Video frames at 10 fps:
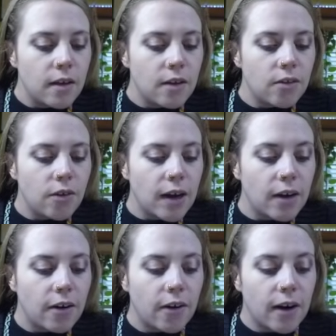and drag
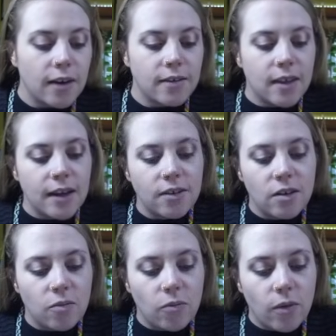it across, that
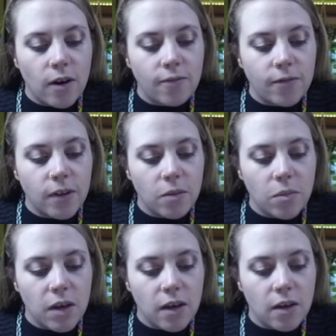should roughly
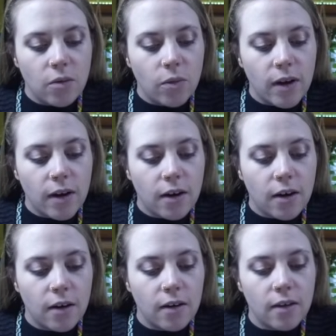be
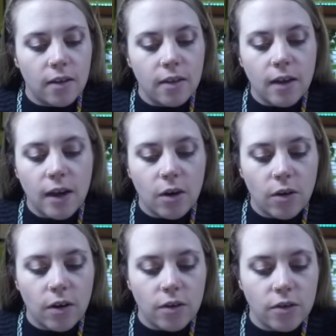where
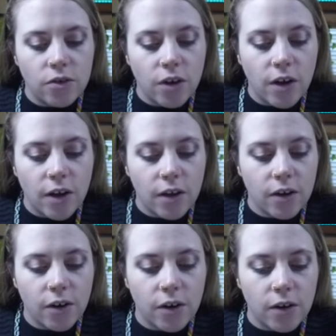our jaw
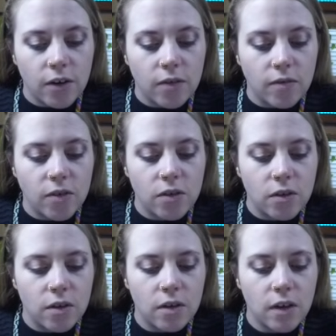
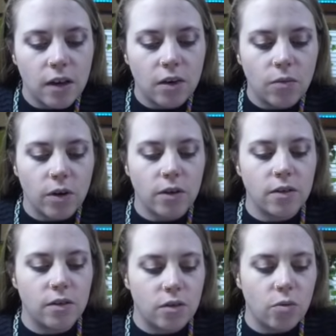curves
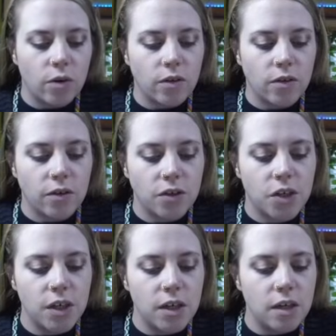inwards towards our
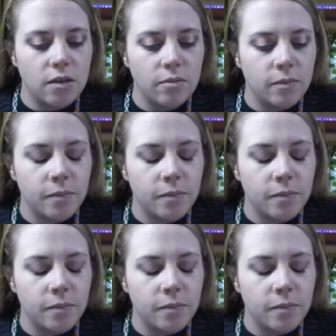chin.